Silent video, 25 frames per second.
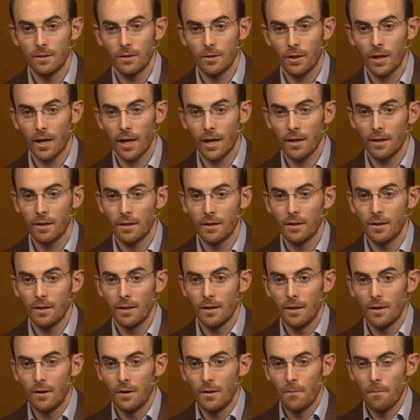okay?
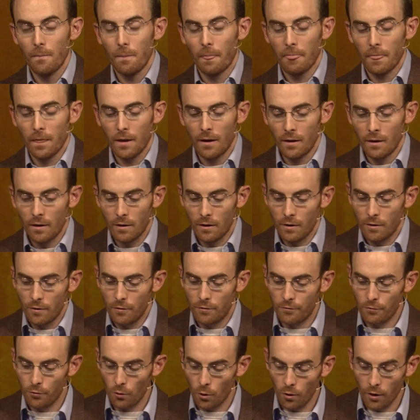
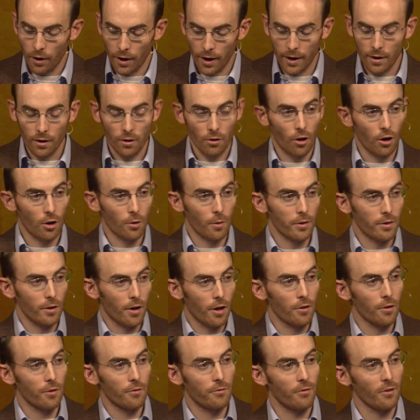Freud, along with
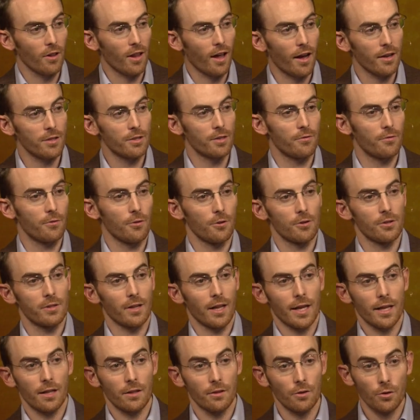other philosophers
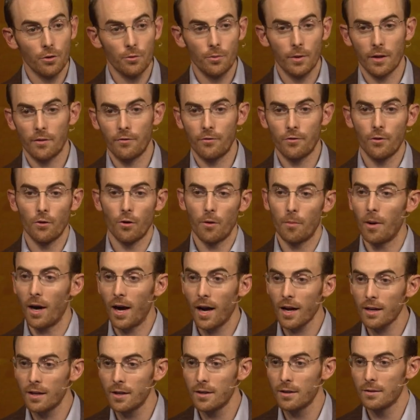like Ludwig
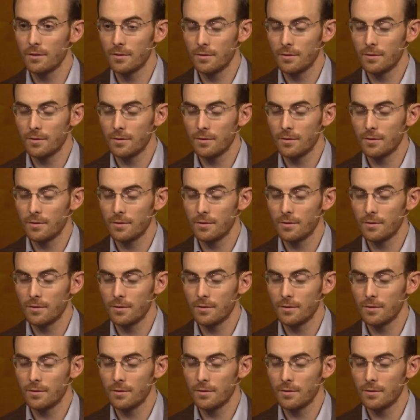Feuerbach,